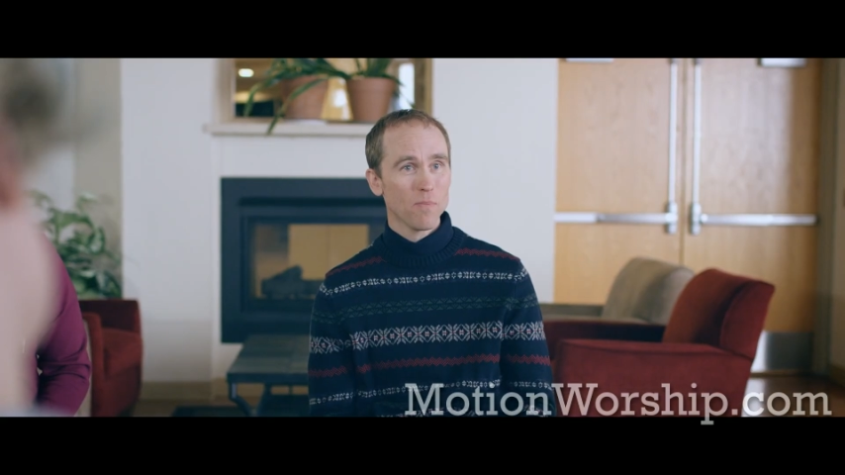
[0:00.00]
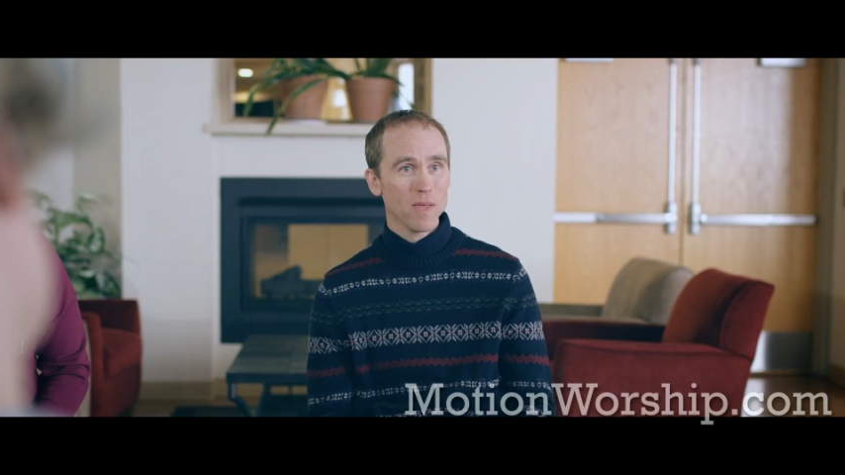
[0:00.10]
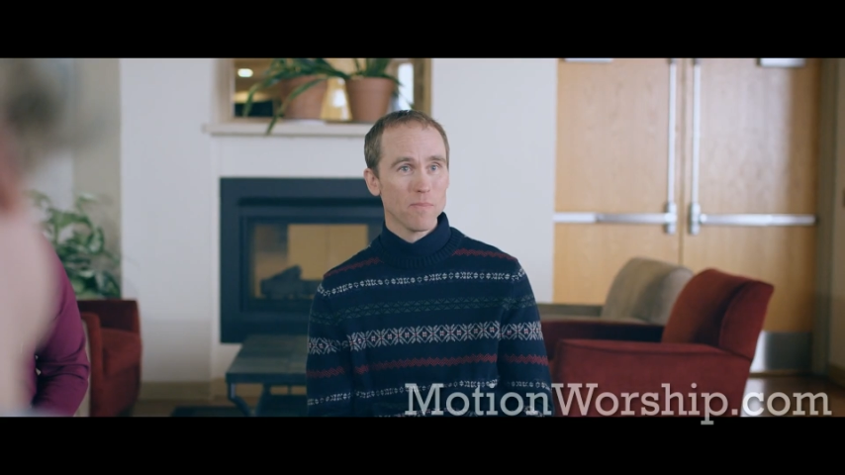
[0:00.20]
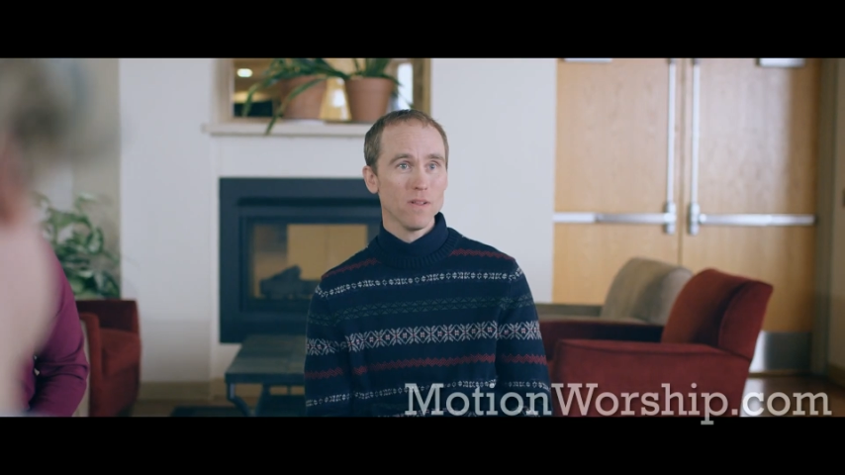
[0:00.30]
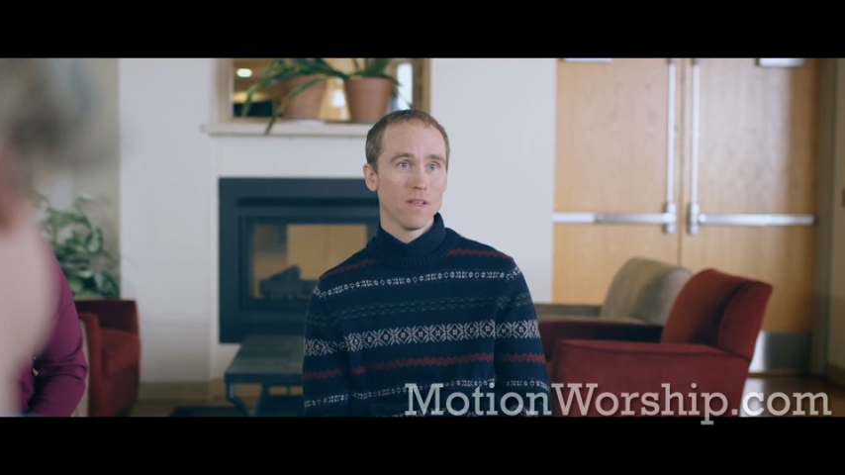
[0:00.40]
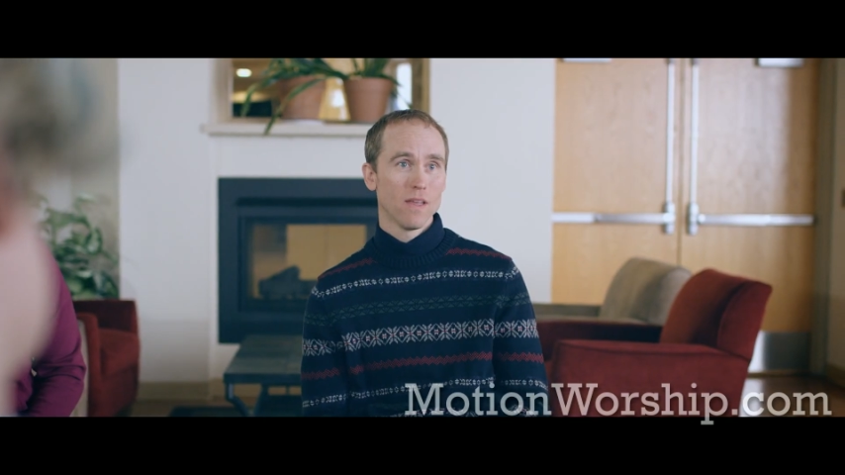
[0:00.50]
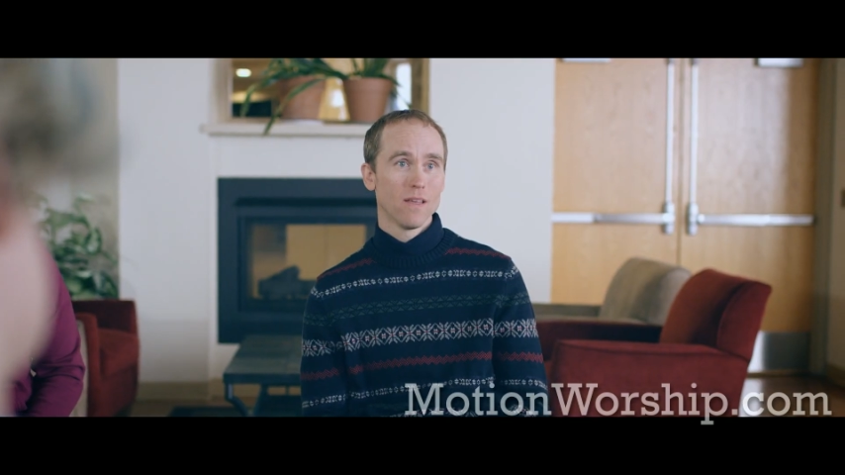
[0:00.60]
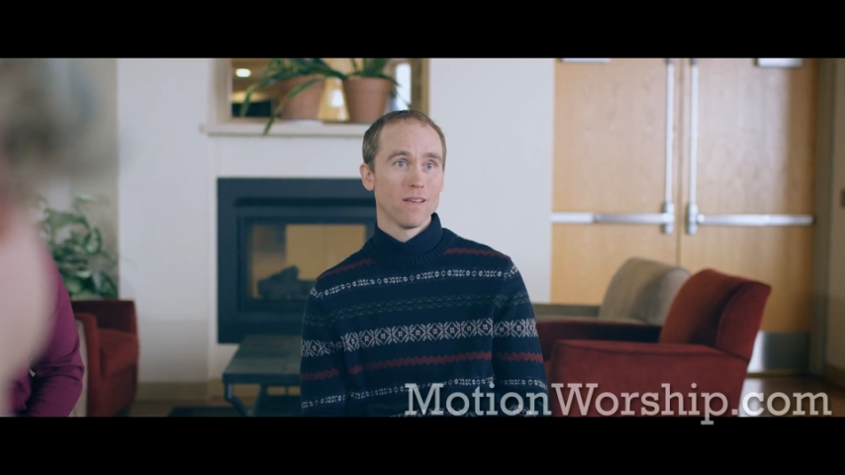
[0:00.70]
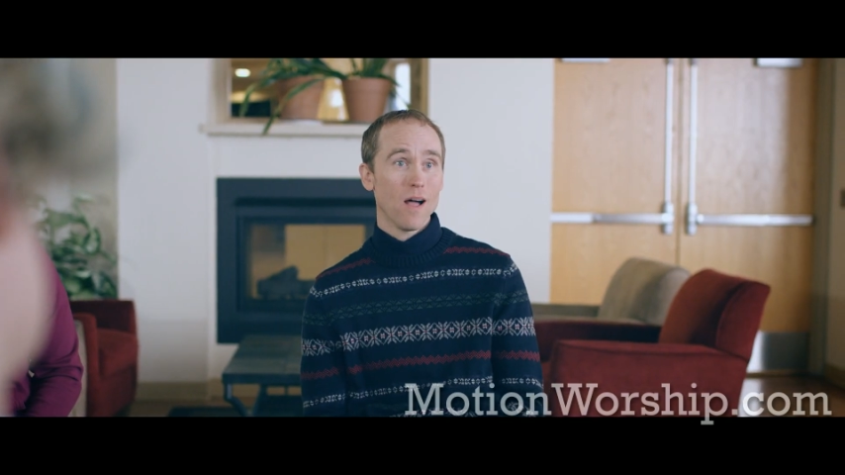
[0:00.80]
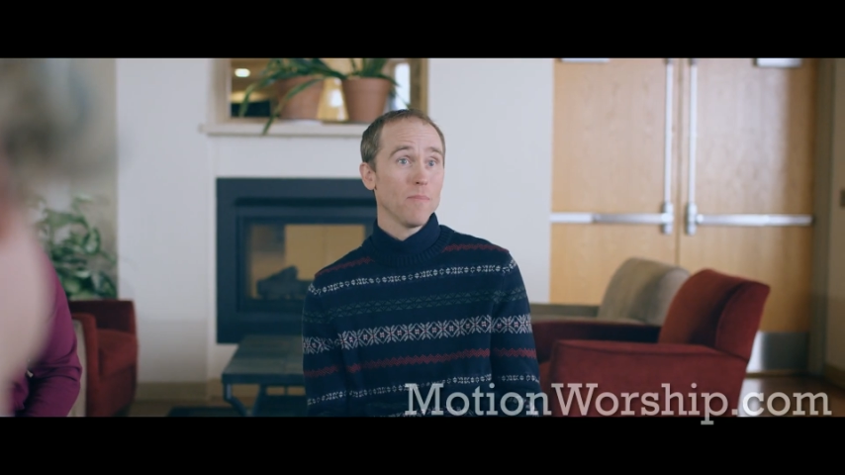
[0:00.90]
people,
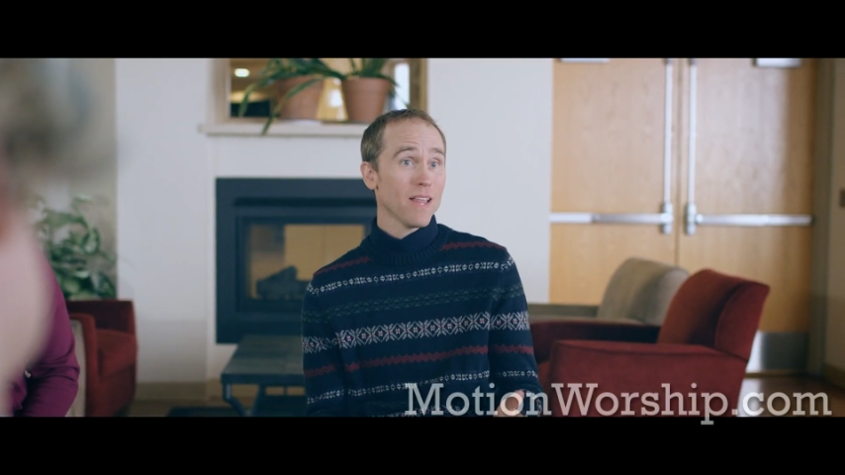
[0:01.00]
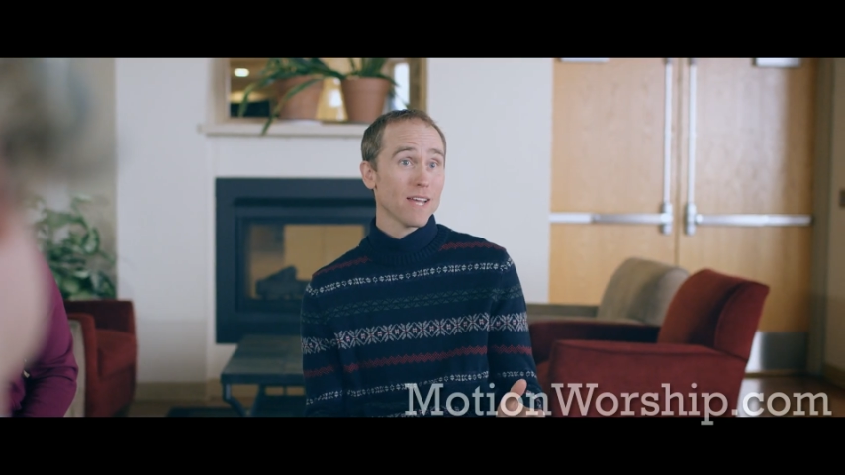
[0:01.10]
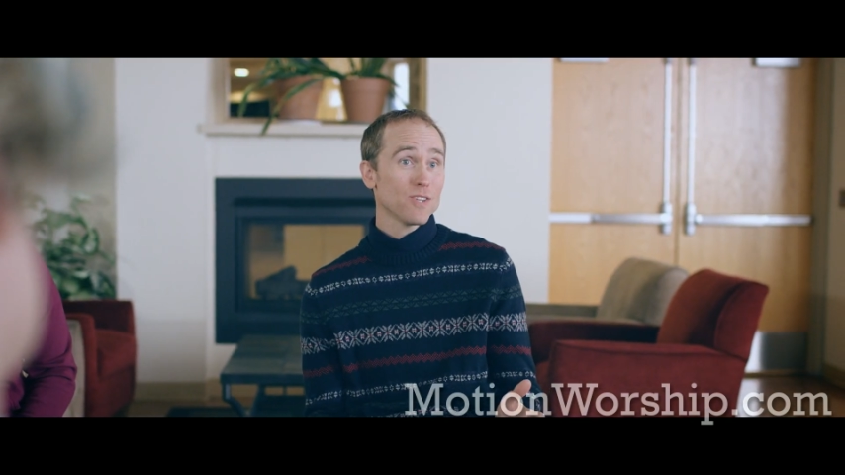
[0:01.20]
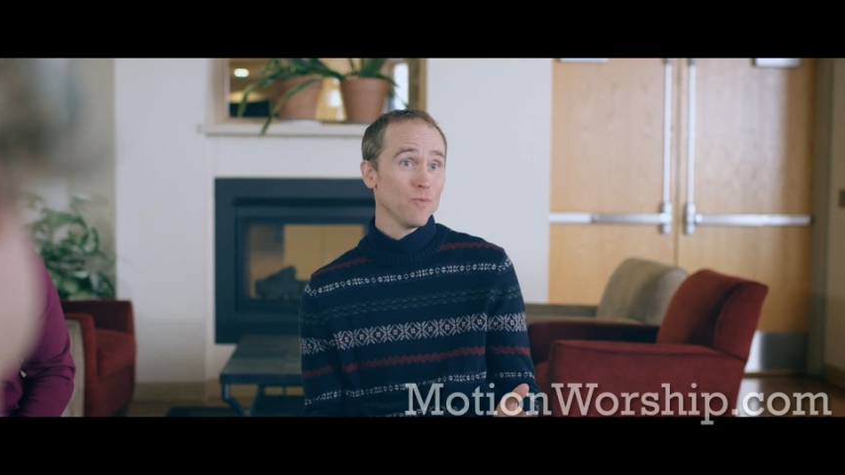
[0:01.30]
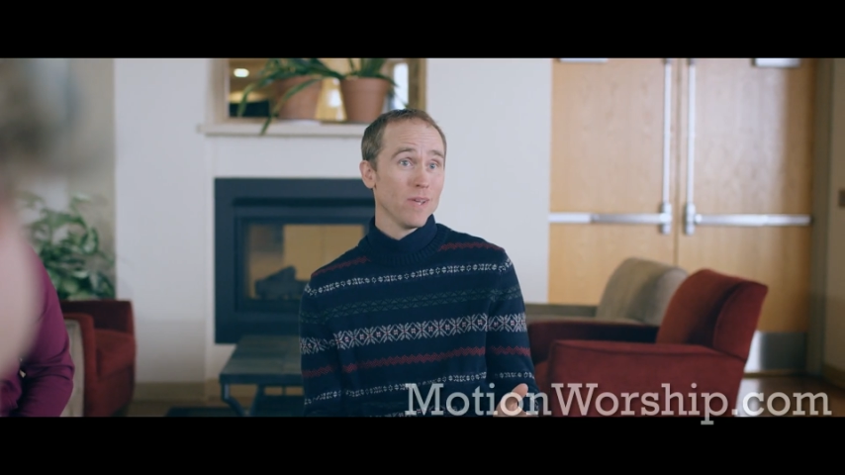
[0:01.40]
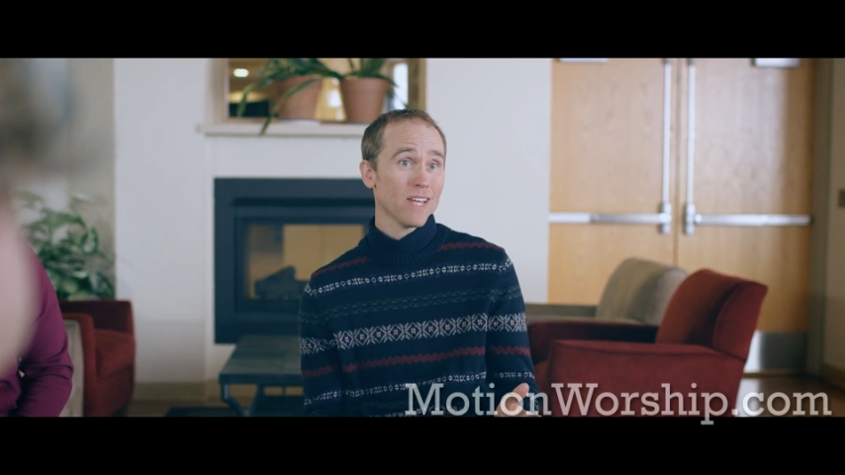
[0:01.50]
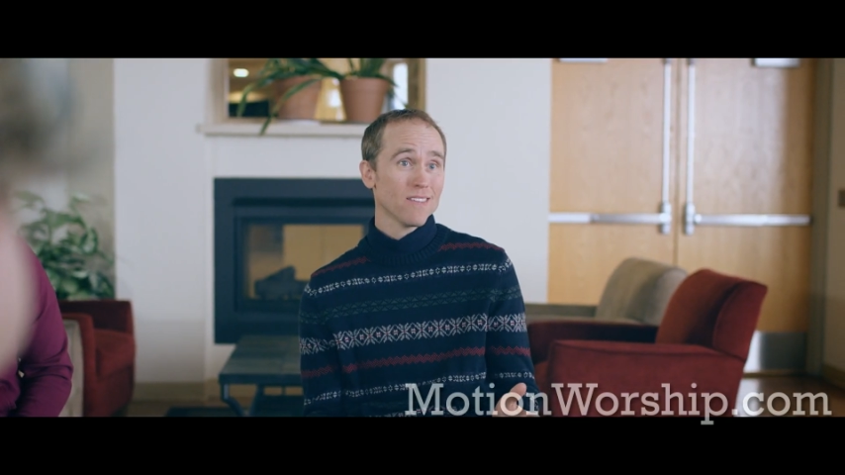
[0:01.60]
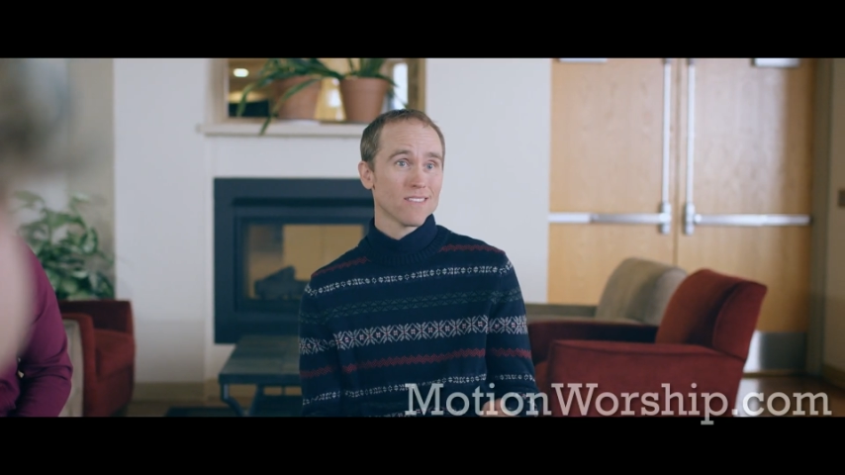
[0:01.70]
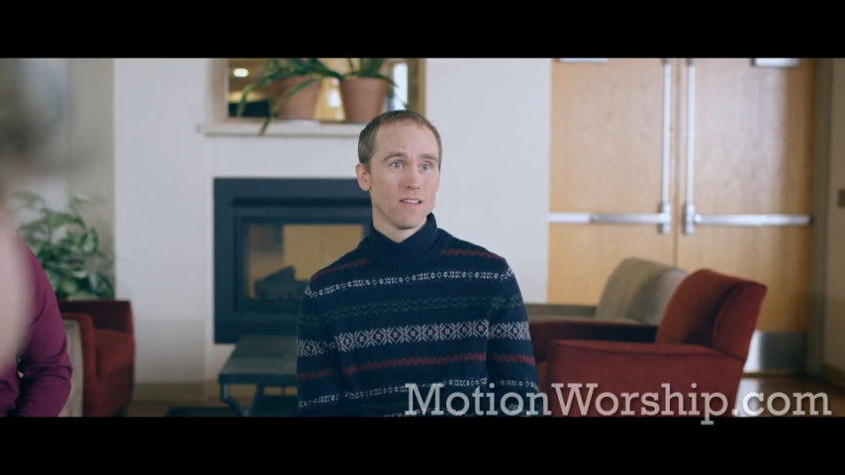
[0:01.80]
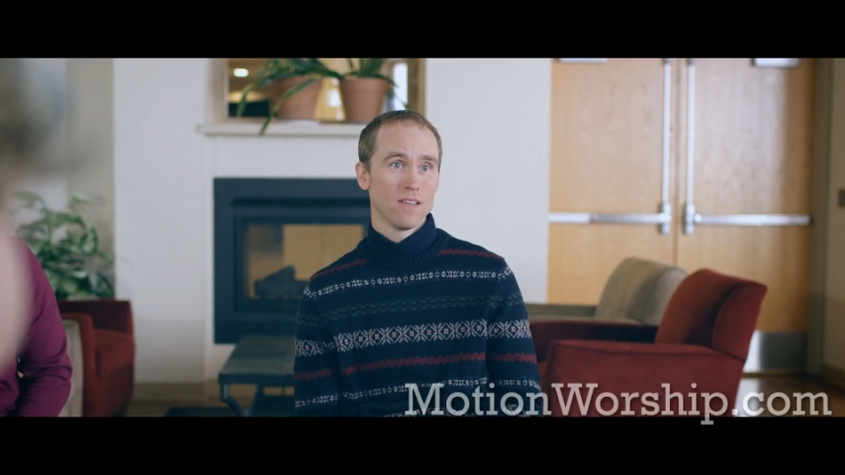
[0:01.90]
I'll be like 2
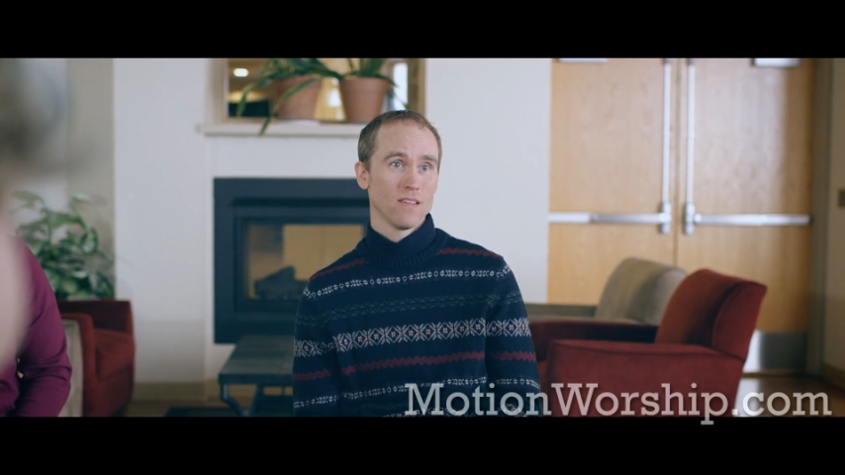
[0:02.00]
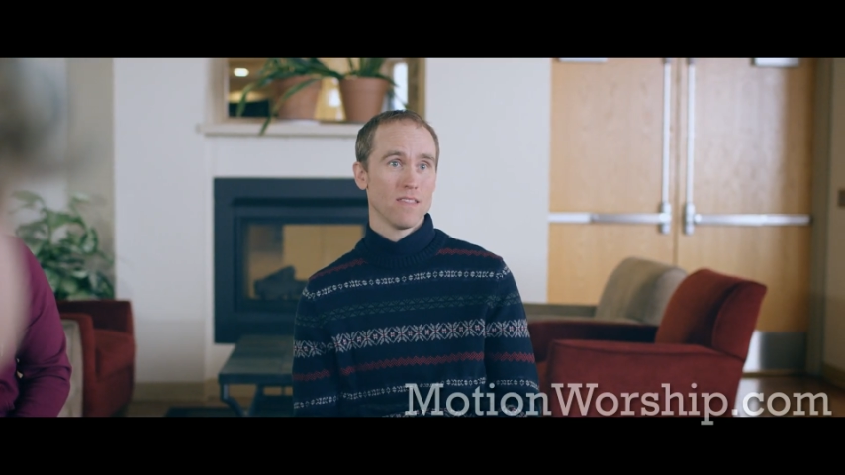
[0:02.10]
minutes,